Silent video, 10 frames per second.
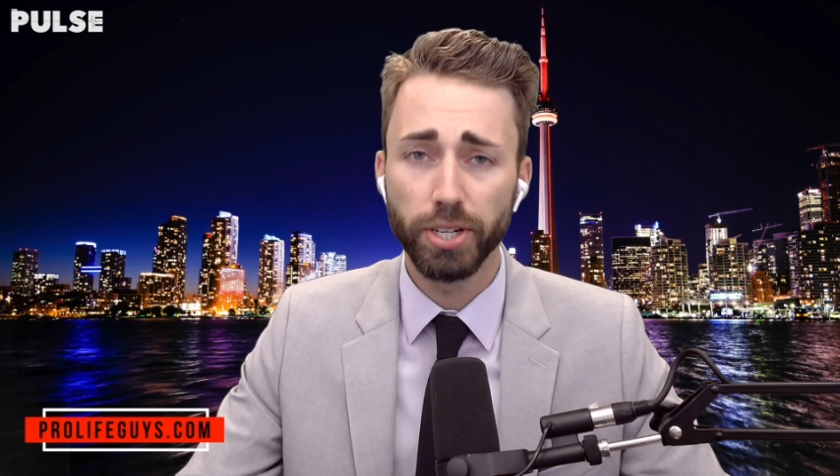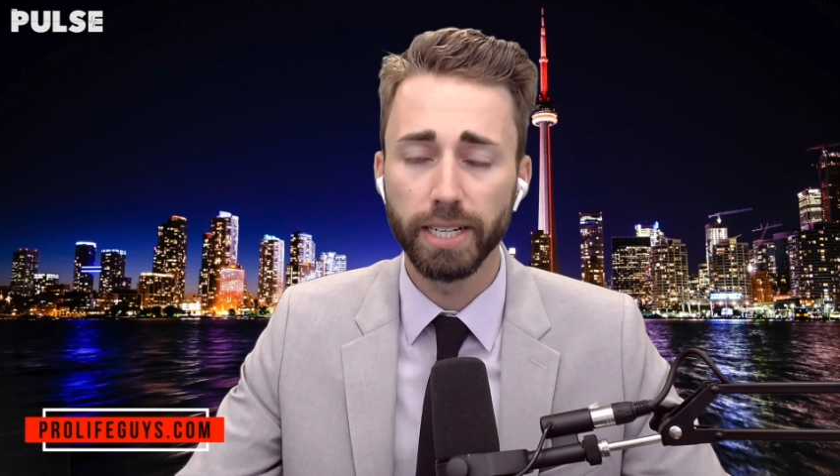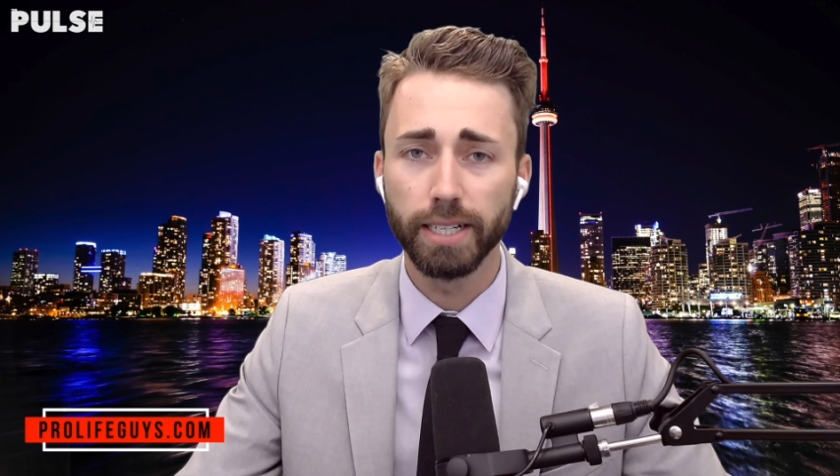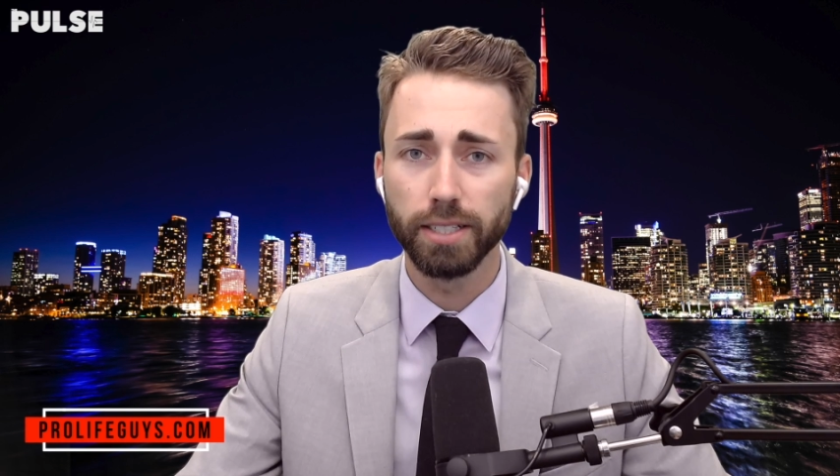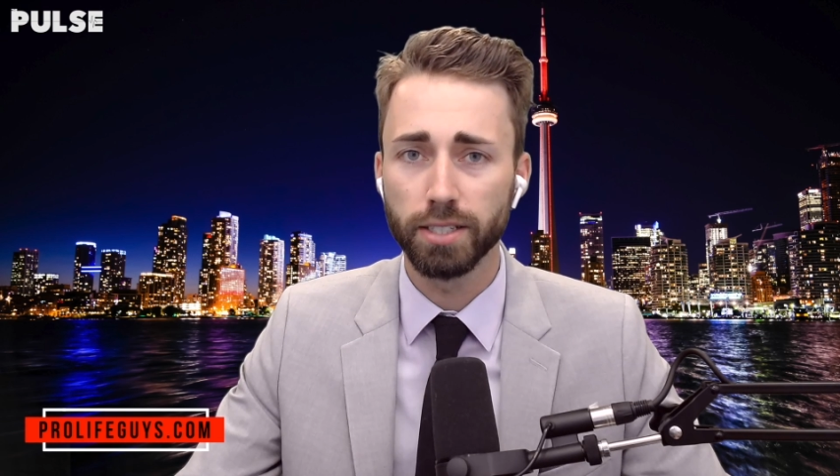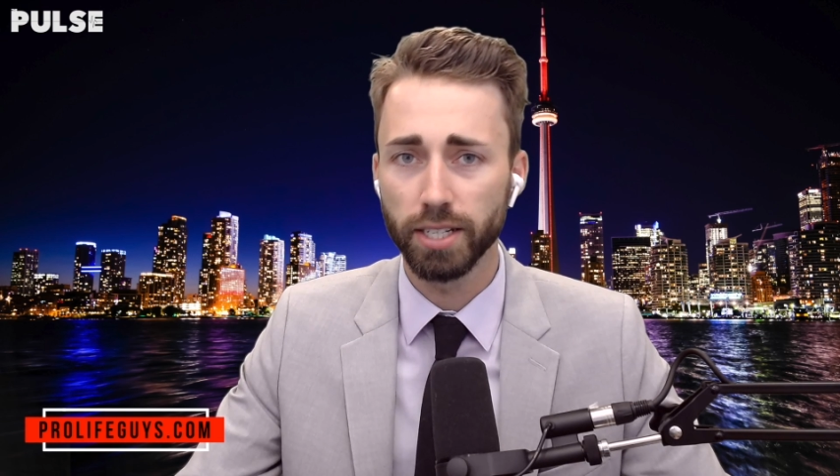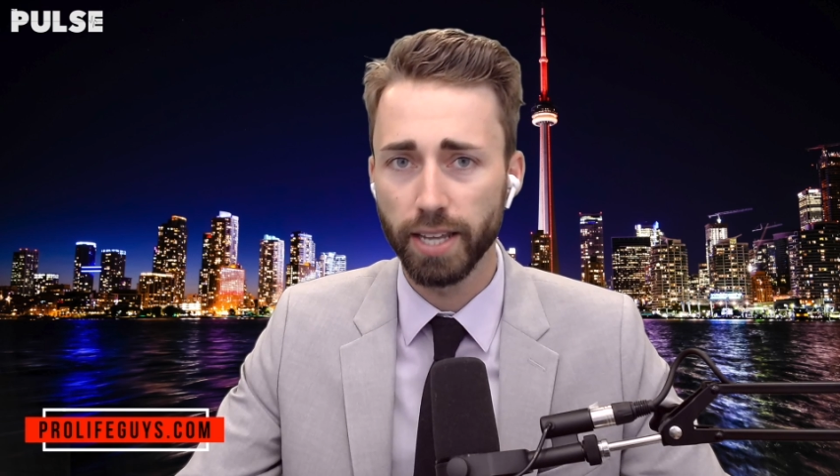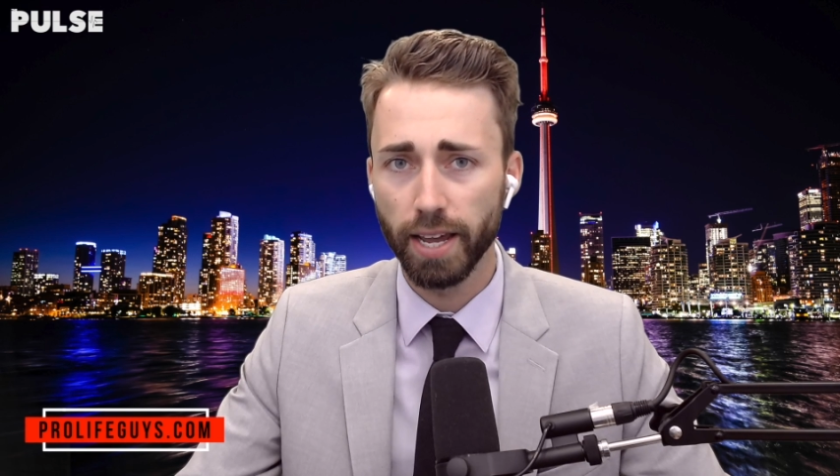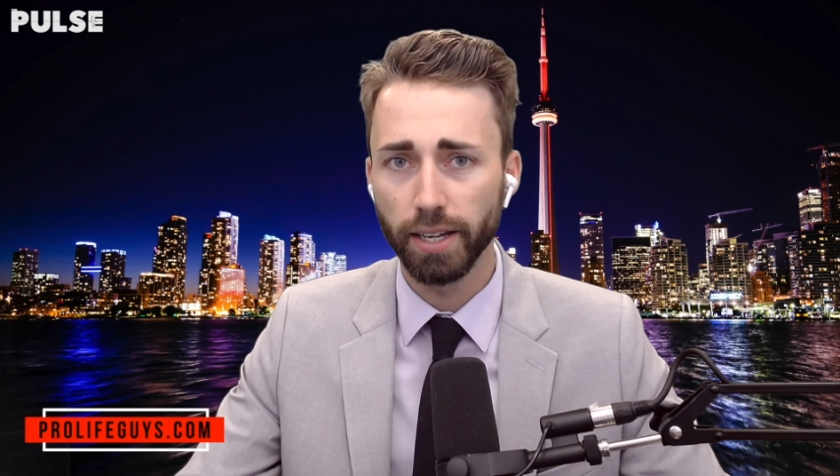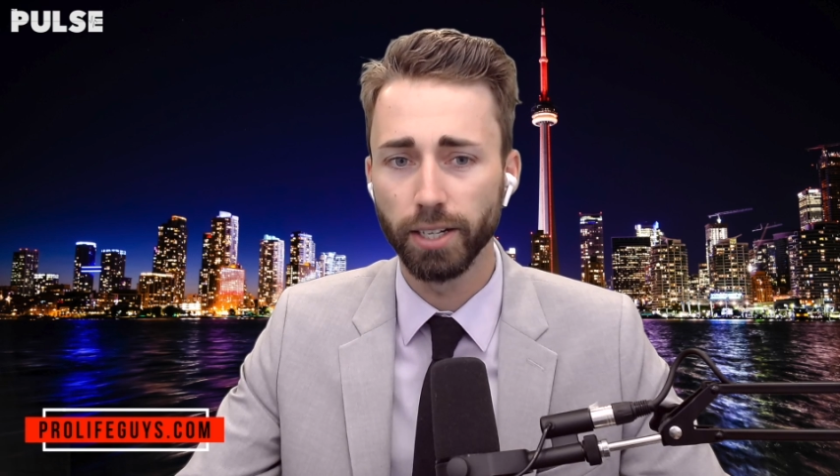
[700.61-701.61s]
needed to
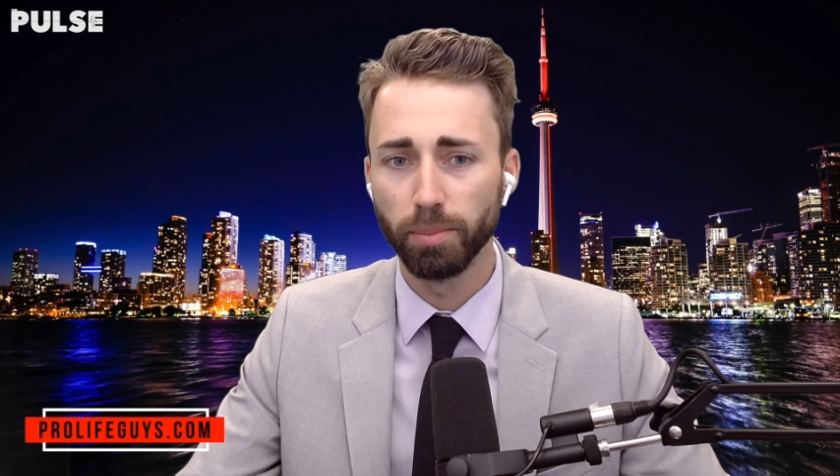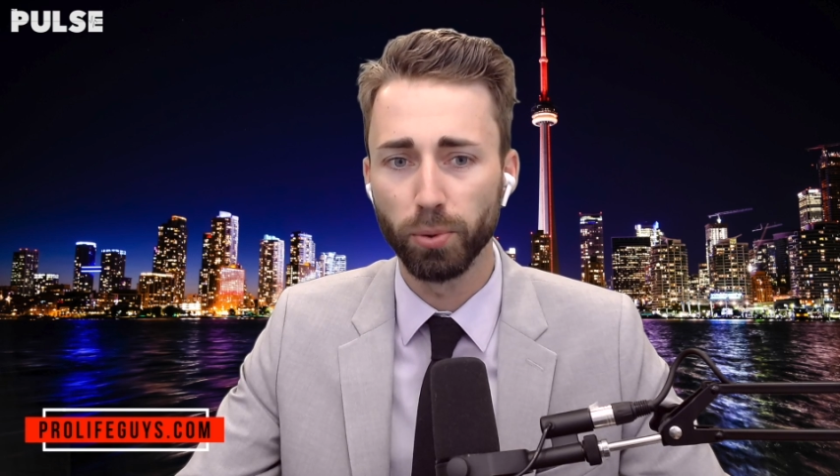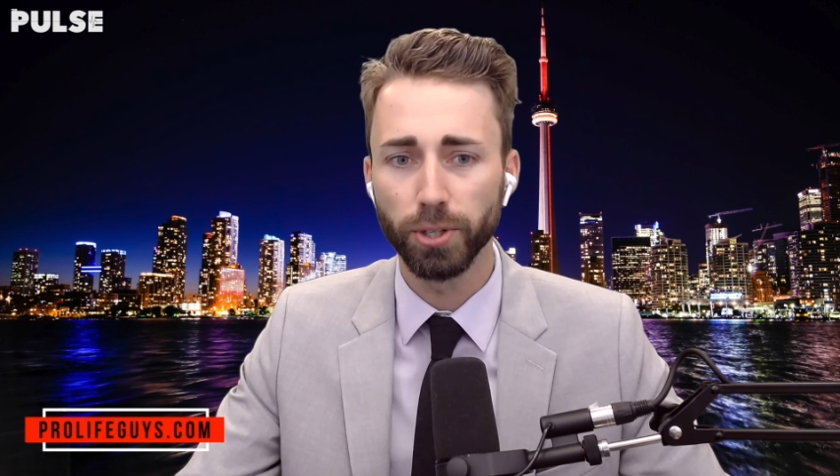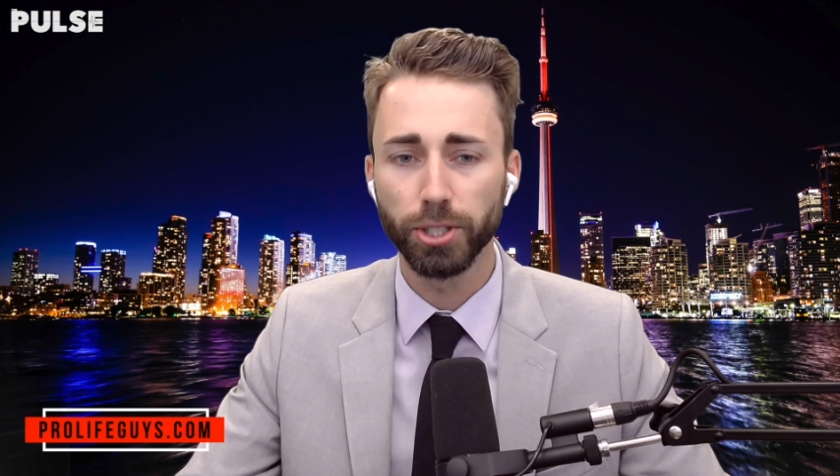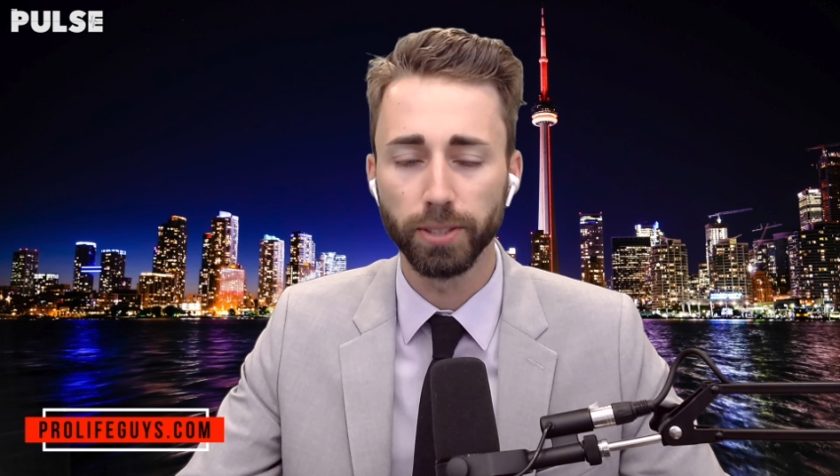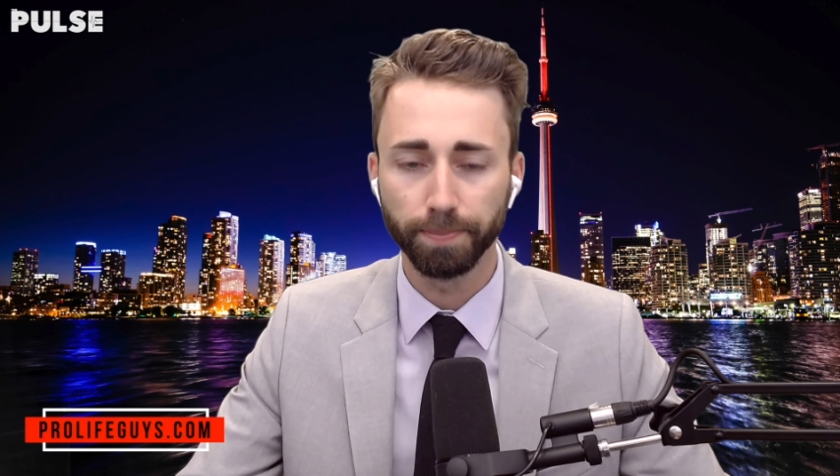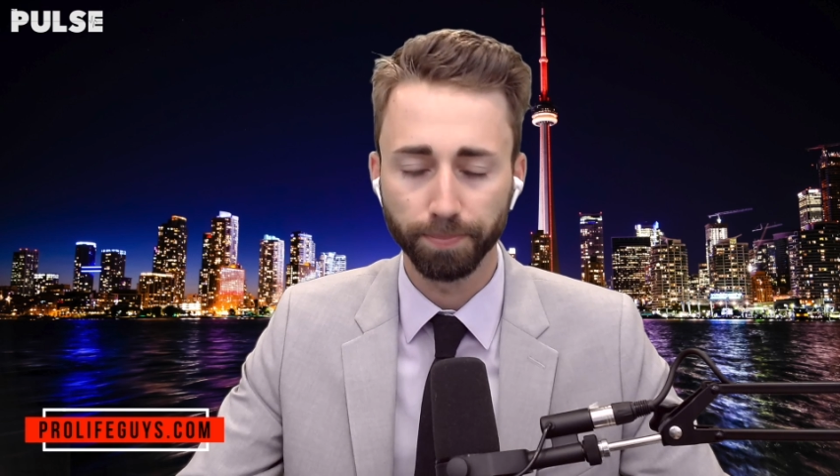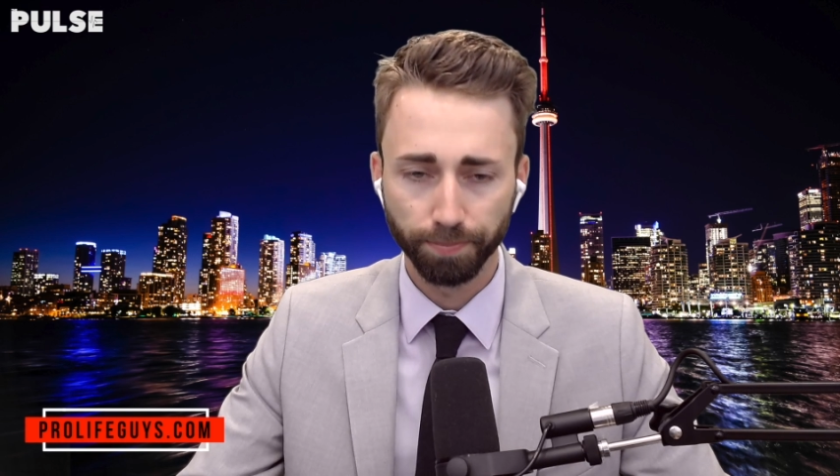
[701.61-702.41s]
get an abortion.